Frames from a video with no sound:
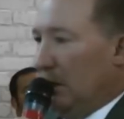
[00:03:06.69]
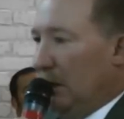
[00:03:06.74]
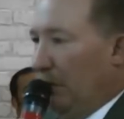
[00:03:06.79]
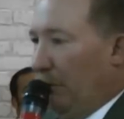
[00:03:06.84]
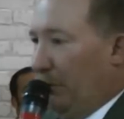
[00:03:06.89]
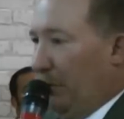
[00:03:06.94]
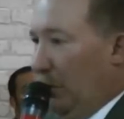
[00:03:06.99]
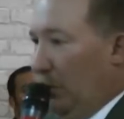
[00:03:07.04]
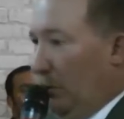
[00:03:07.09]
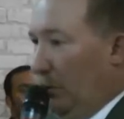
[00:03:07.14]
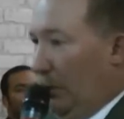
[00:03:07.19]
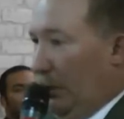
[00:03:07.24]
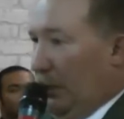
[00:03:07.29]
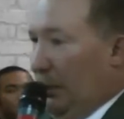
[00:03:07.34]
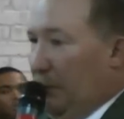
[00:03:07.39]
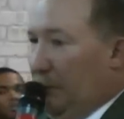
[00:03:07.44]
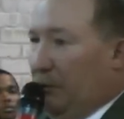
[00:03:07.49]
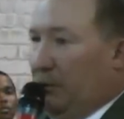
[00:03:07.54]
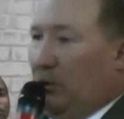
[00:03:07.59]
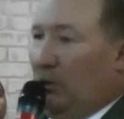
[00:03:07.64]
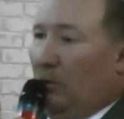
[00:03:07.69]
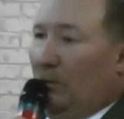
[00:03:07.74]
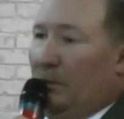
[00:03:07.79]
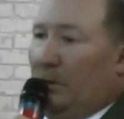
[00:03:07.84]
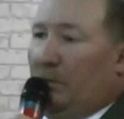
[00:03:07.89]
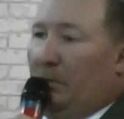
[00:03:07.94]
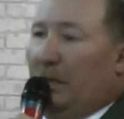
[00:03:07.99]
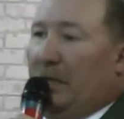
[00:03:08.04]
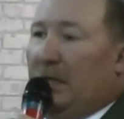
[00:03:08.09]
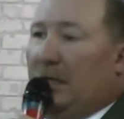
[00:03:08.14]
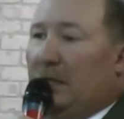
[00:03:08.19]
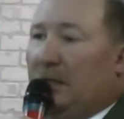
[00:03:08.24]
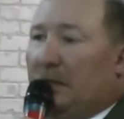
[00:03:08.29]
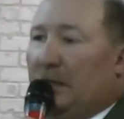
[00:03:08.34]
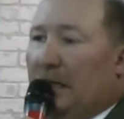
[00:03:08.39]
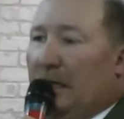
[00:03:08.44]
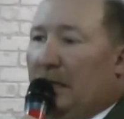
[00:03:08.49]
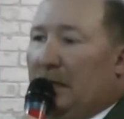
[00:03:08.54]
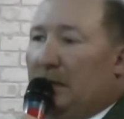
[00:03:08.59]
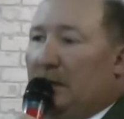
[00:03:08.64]
If you're a human being
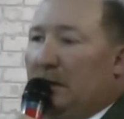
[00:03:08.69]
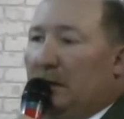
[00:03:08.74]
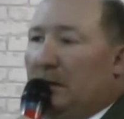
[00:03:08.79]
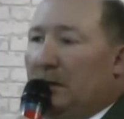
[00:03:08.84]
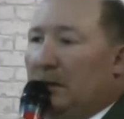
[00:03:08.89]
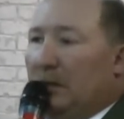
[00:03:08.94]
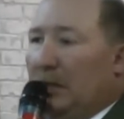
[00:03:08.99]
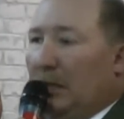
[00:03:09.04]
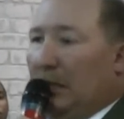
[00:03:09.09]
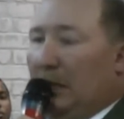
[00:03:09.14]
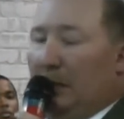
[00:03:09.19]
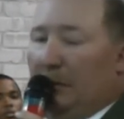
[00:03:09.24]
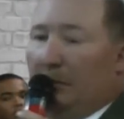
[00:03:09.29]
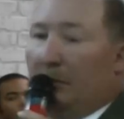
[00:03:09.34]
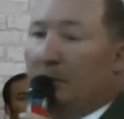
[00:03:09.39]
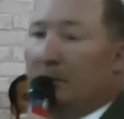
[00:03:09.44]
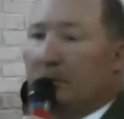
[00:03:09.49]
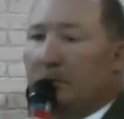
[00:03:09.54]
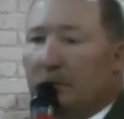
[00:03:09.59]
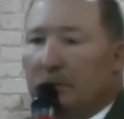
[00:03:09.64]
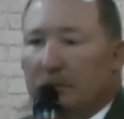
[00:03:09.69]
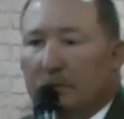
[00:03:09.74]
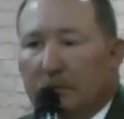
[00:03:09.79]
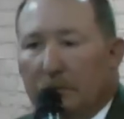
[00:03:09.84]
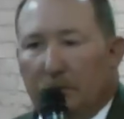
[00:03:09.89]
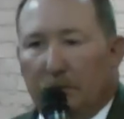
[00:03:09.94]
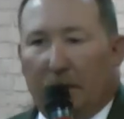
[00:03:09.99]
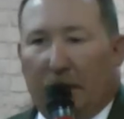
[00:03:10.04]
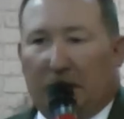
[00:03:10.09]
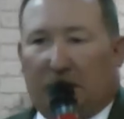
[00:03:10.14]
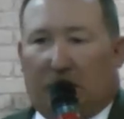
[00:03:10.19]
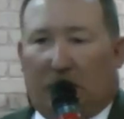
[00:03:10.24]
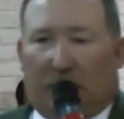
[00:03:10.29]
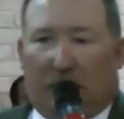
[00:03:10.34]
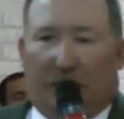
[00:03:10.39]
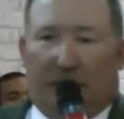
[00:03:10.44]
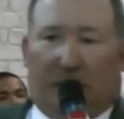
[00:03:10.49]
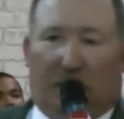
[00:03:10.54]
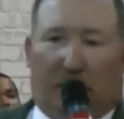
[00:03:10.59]
that um, basically